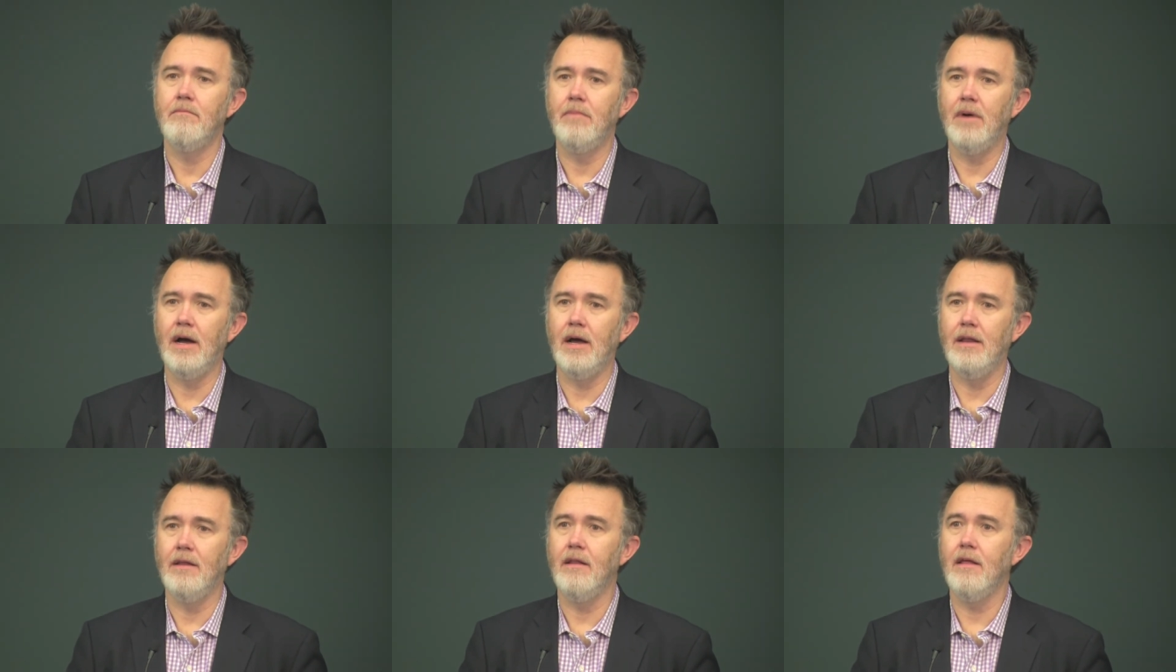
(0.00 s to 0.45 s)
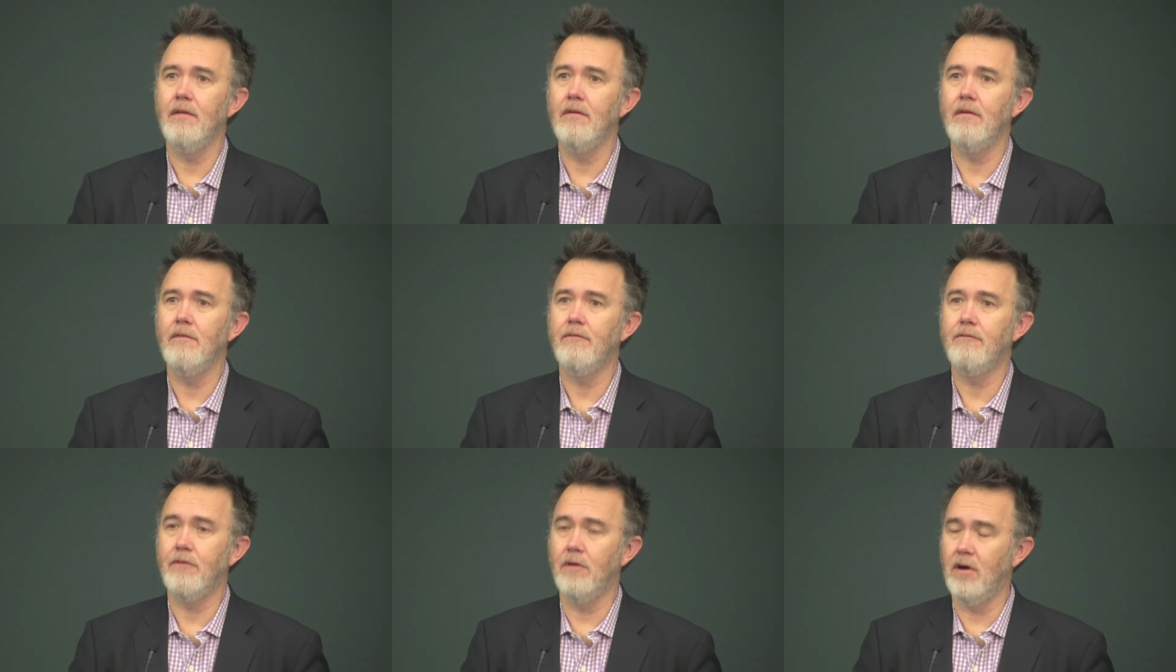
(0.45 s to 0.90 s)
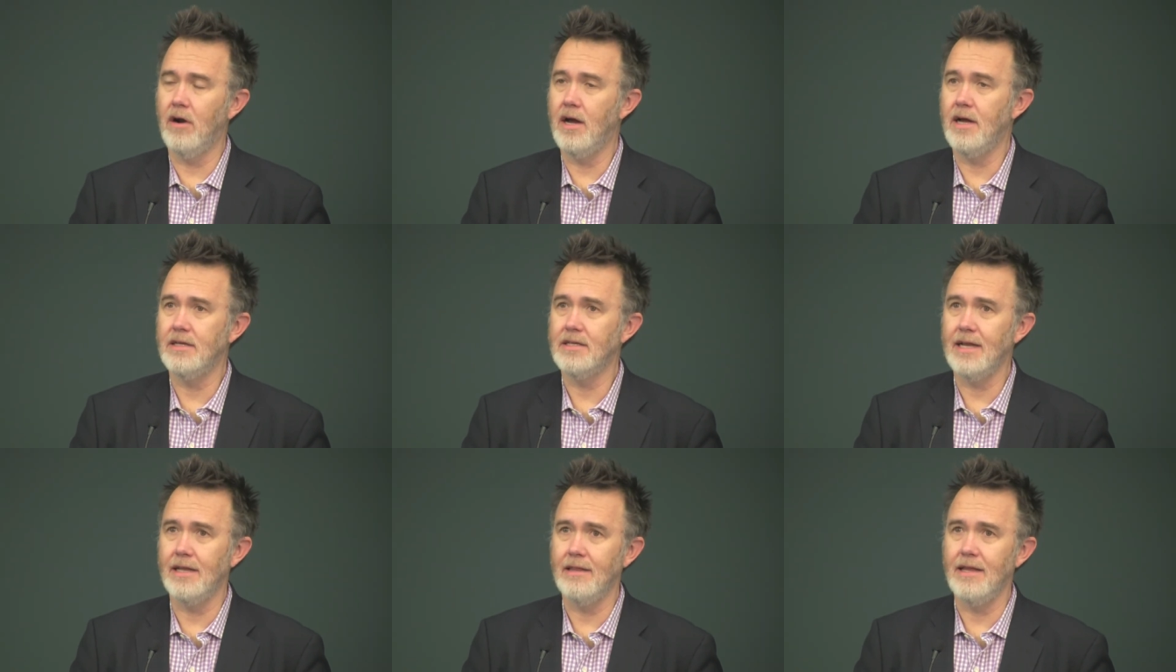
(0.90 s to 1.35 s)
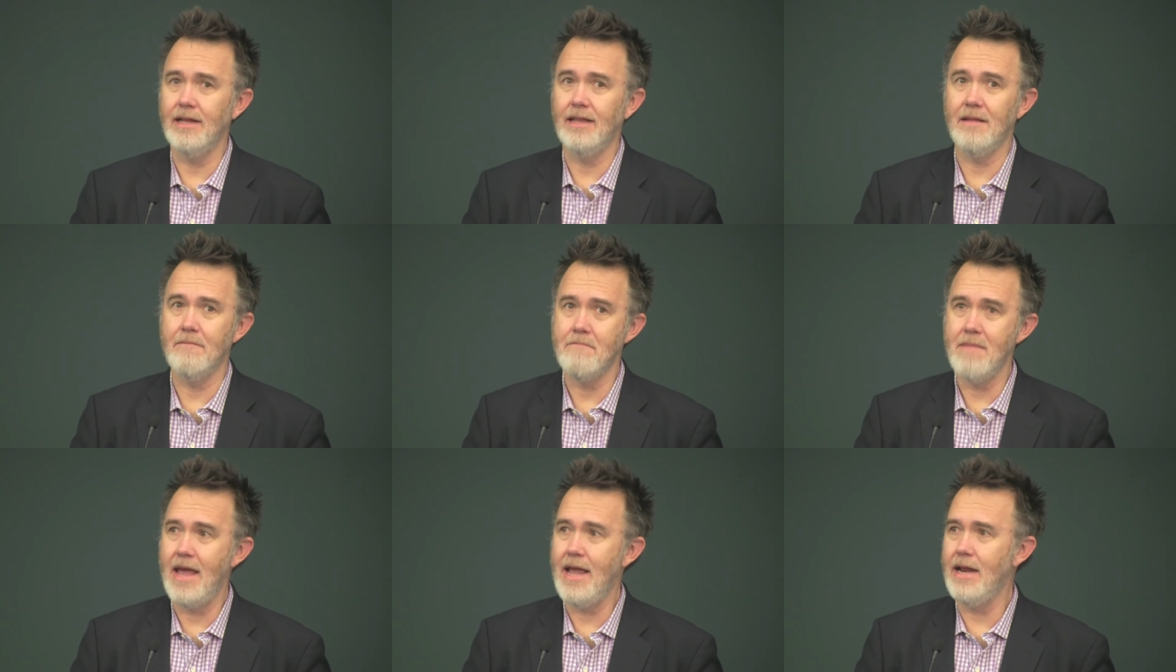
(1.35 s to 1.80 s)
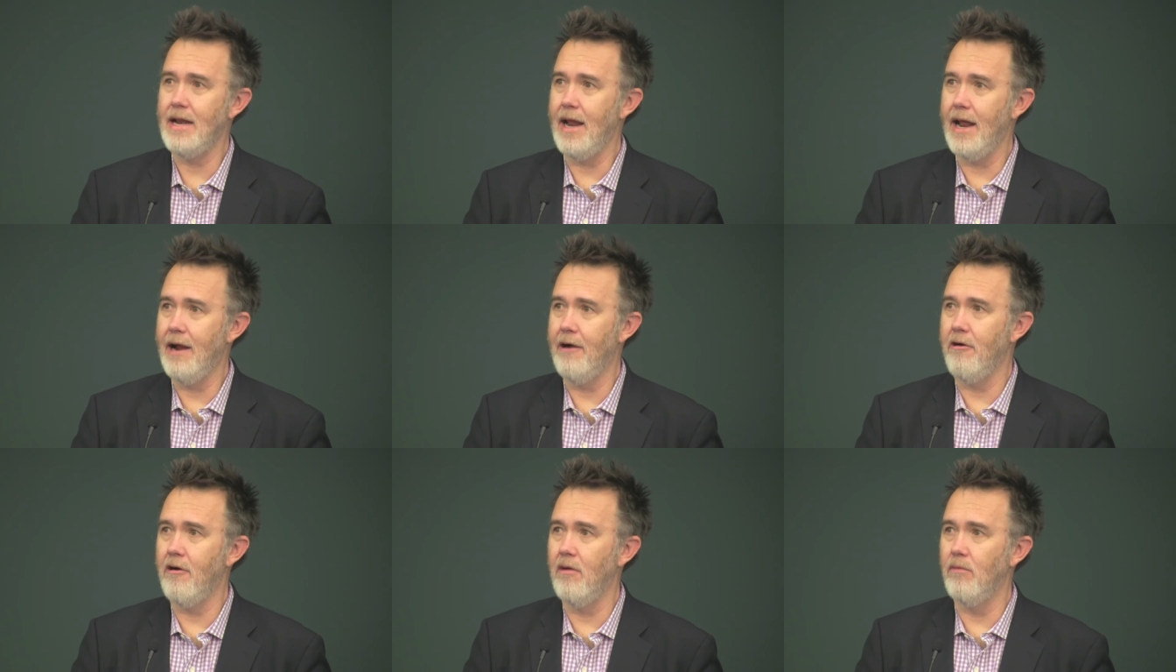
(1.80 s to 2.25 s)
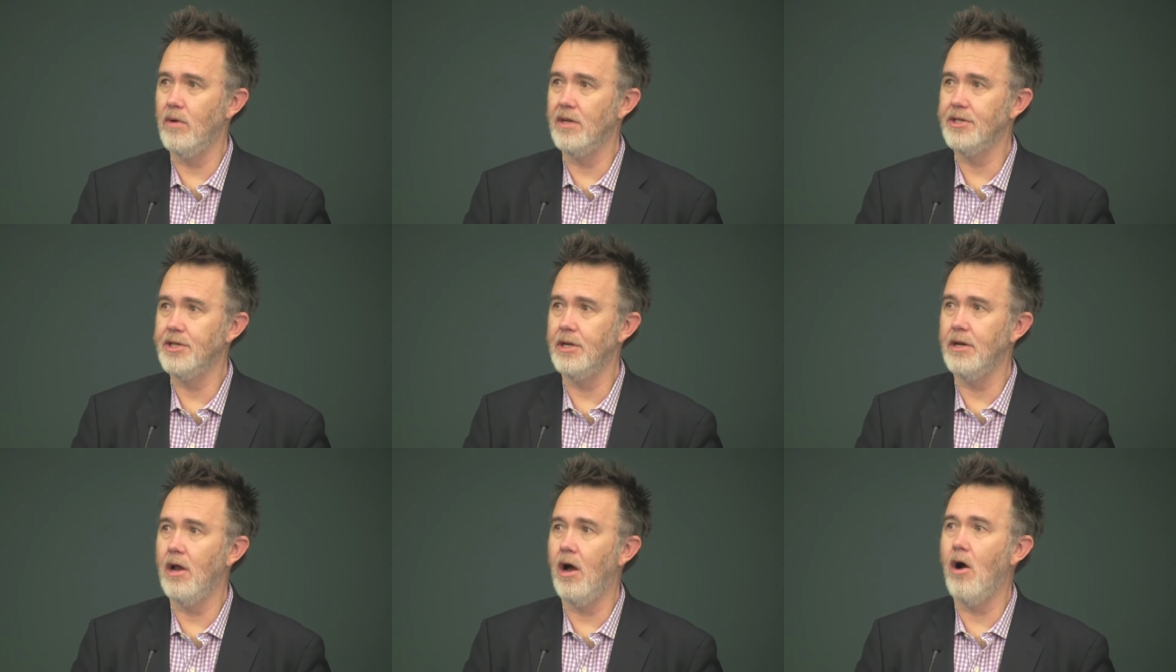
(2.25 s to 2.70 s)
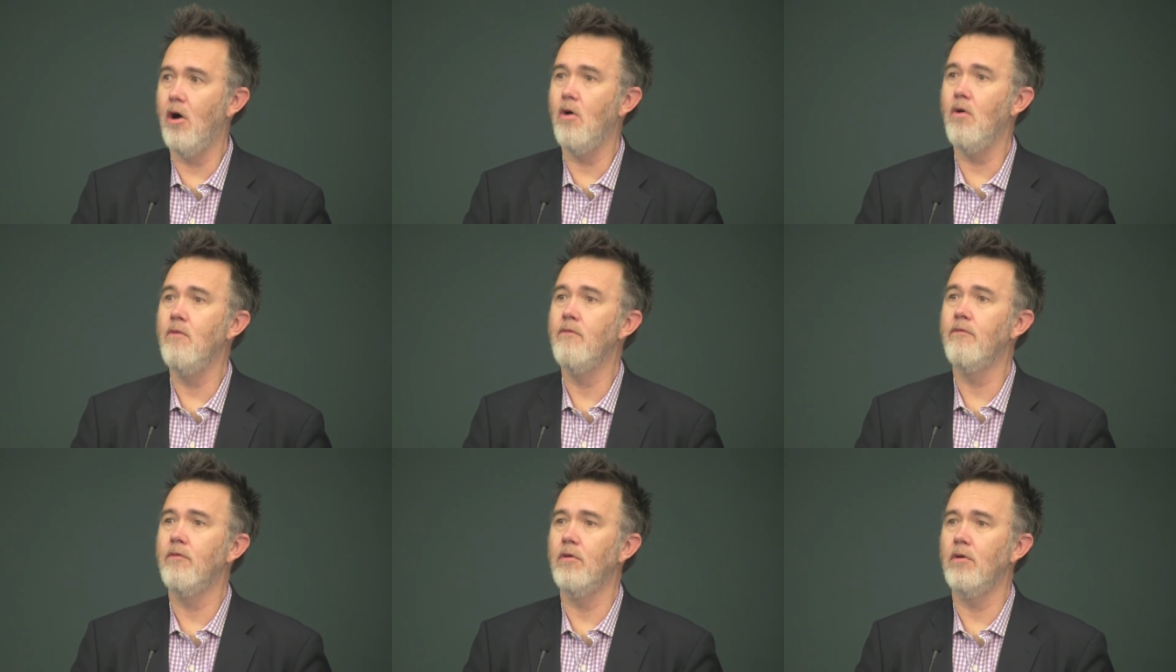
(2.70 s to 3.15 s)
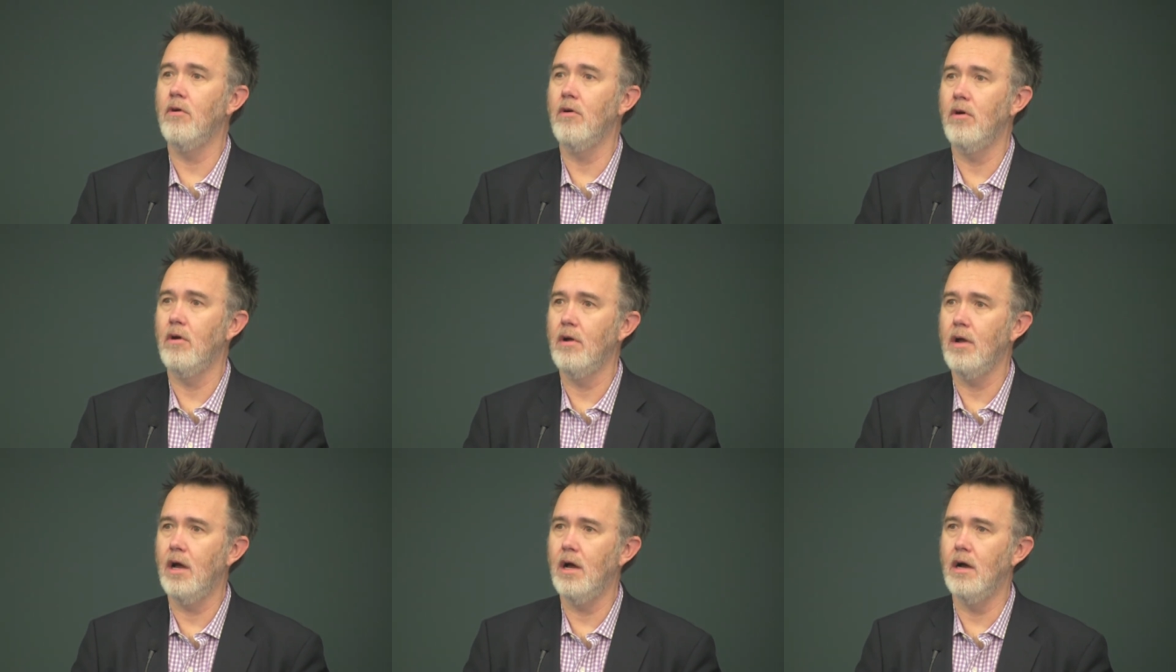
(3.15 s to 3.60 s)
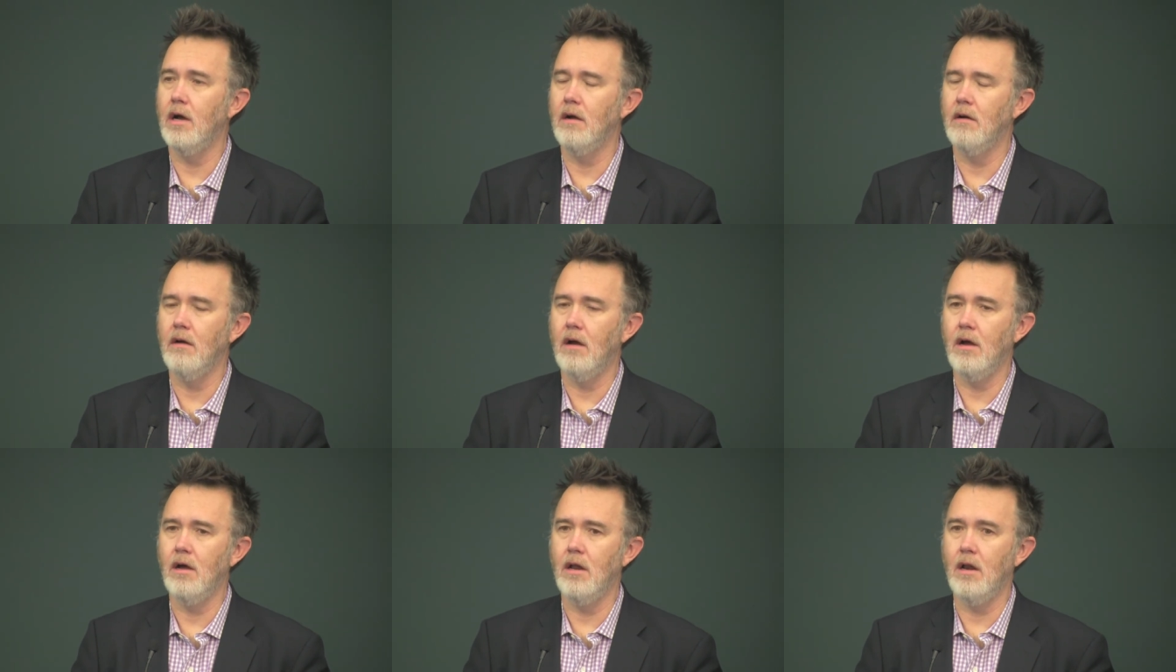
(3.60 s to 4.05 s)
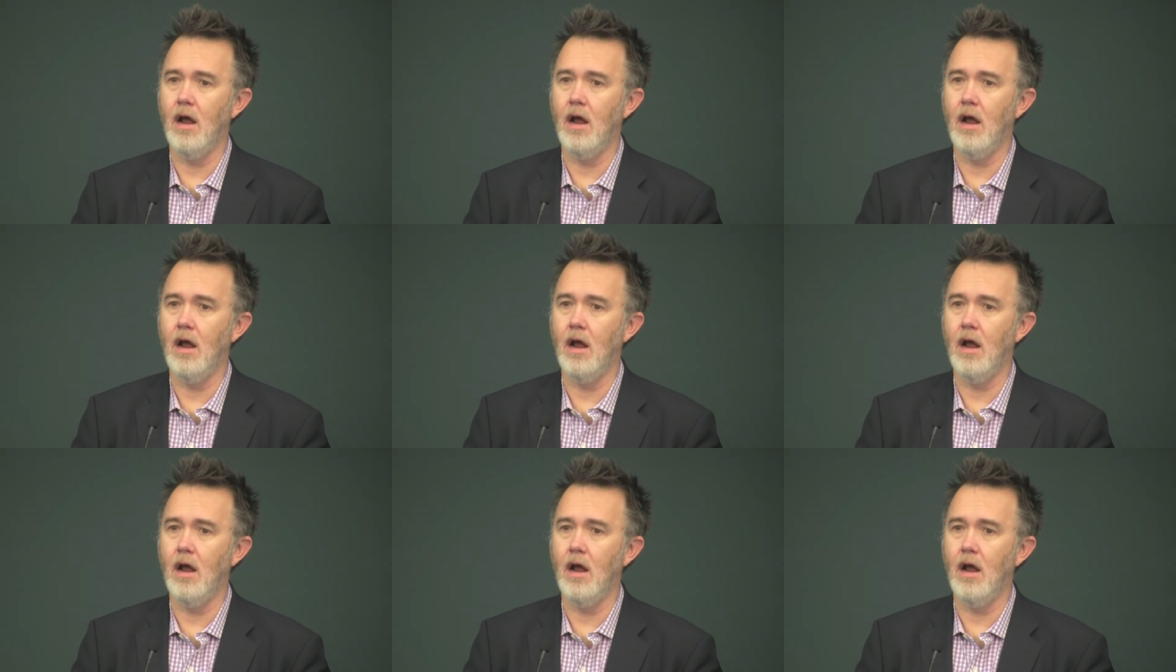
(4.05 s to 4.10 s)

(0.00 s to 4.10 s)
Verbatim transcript: But for us, I think the main error was an over uh,